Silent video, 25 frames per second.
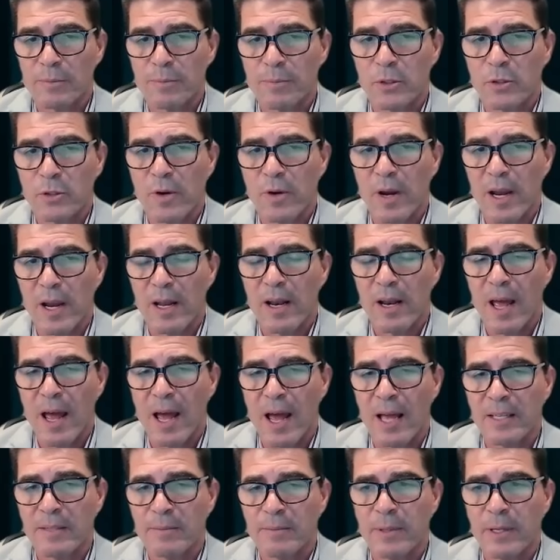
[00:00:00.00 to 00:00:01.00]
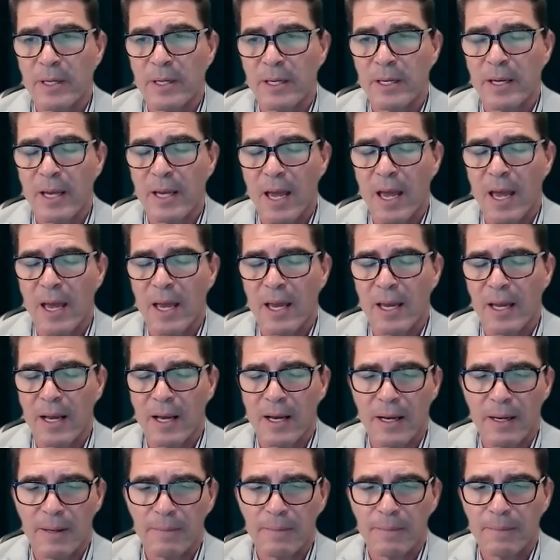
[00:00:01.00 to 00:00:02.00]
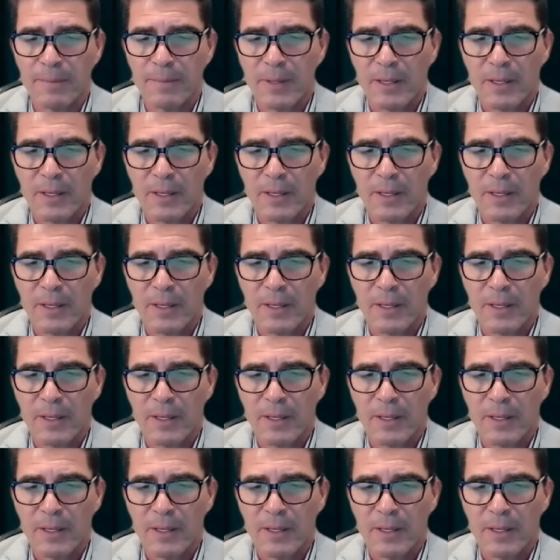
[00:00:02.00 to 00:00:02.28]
portrayed as being a, um,